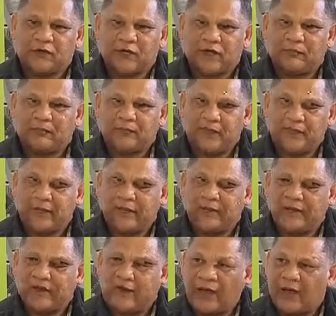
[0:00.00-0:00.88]
that
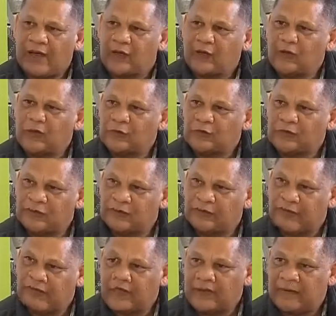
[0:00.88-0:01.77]
Beacon Hill High also
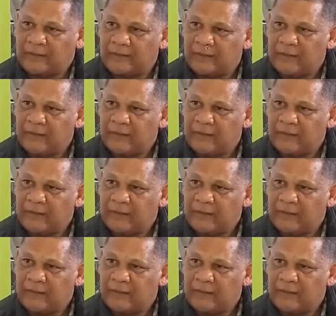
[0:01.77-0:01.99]
care.